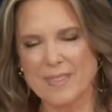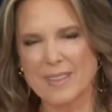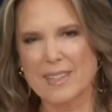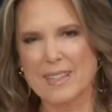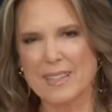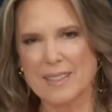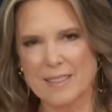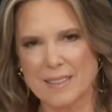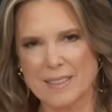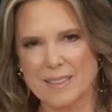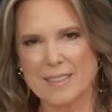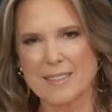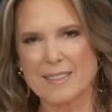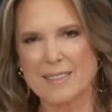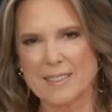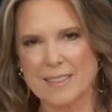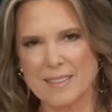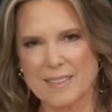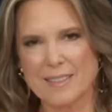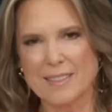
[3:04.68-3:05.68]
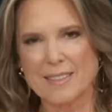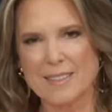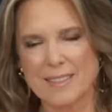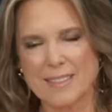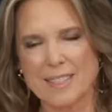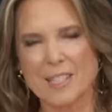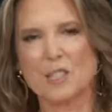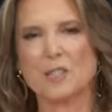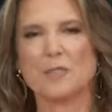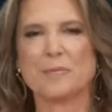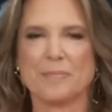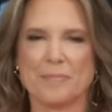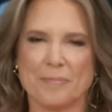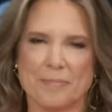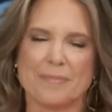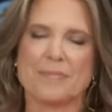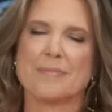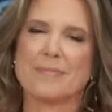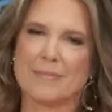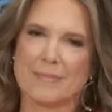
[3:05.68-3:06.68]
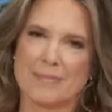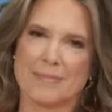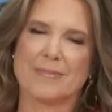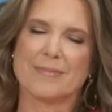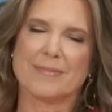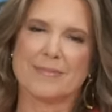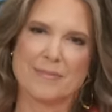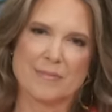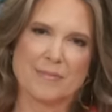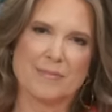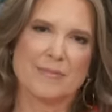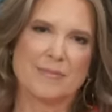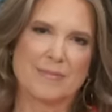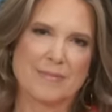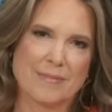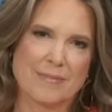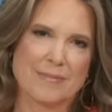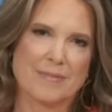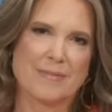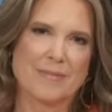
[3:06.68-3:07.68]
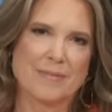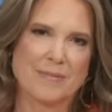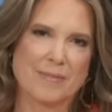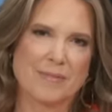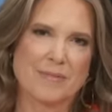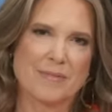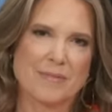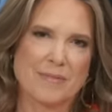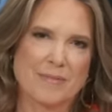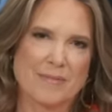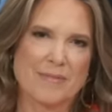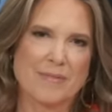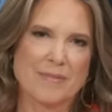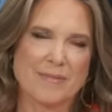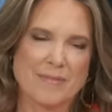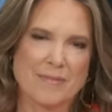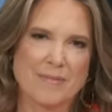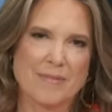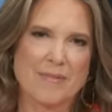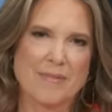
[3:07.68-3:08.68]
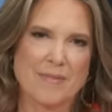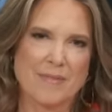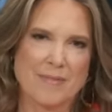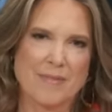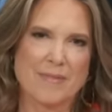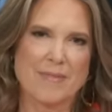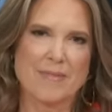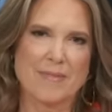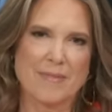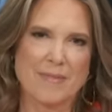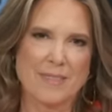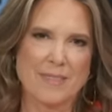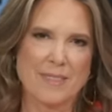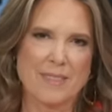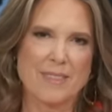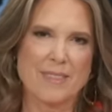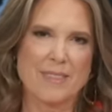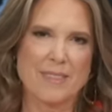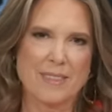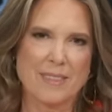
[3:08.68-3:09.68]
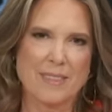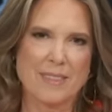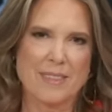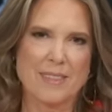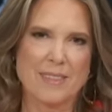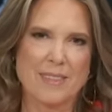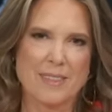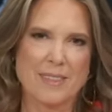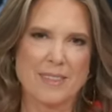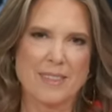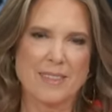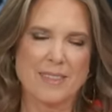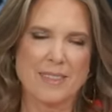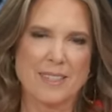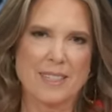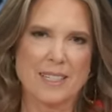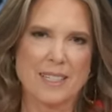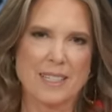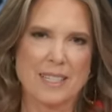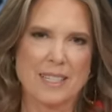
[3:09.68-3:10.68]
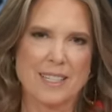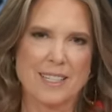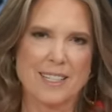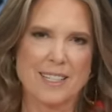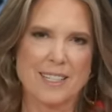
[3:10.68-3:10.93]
[no speech]